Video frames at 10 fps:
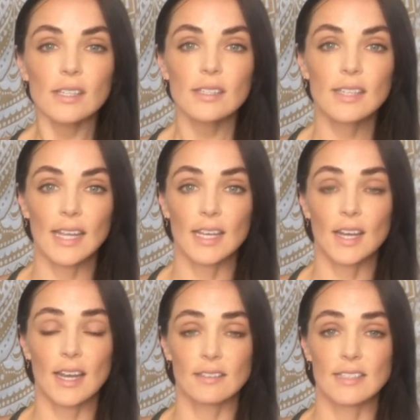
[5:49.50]
Take a
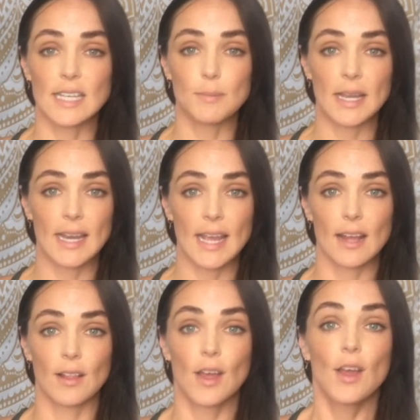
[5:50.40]
nice deep
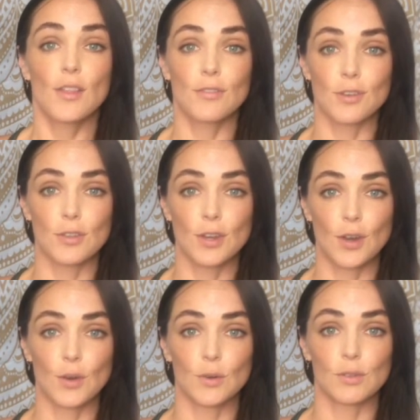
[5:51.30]
inhale through the
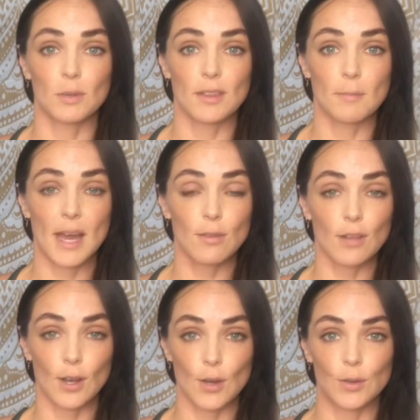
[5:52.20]
nose with the mouth
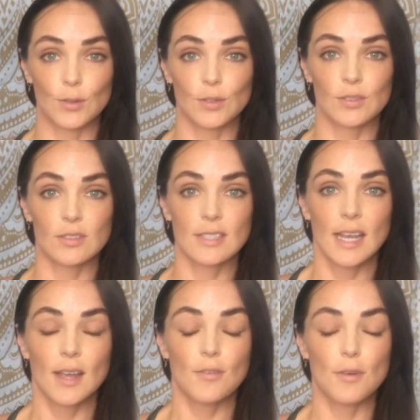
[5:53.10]
closed,
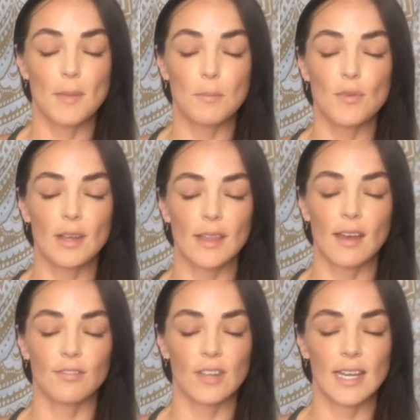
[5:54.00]
remembering
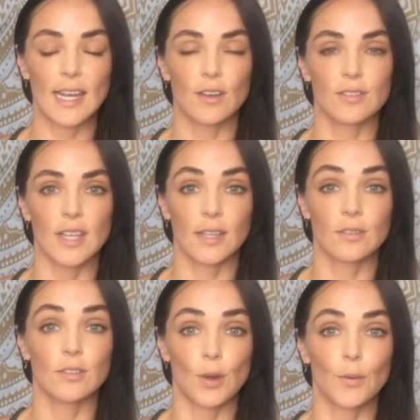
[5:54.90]
that feeling of saying
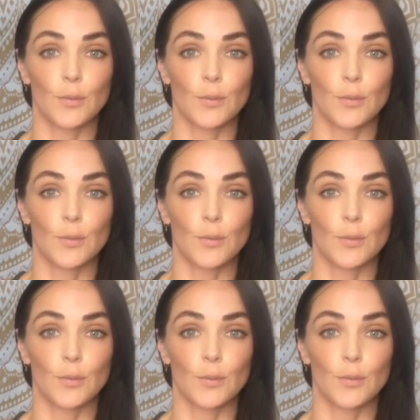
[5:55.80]
so.